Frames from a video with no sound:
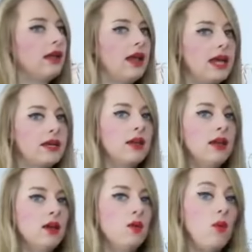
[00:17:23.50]
like
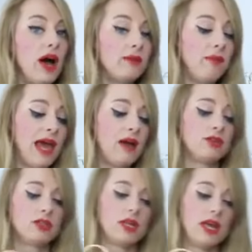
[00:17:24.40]
white
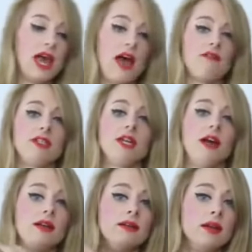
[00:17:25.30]
blouses. I have a
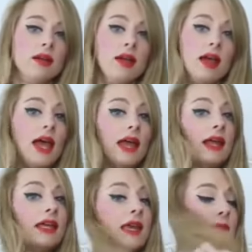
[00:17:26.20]
ton, and
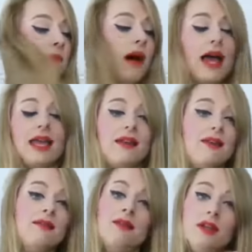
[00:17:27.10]
I keep
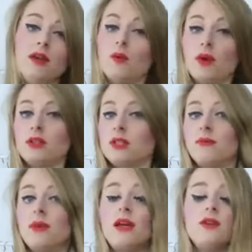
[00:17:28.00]
buying new ones.
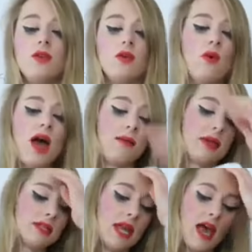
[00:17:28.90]
I don't know why,
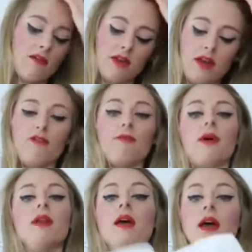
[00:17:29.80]
because I have enough,
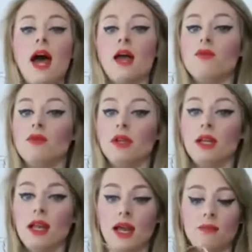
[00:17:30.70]
but I
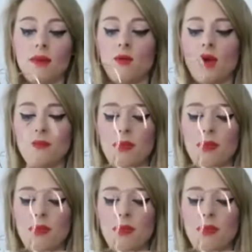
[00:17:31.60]
really like my white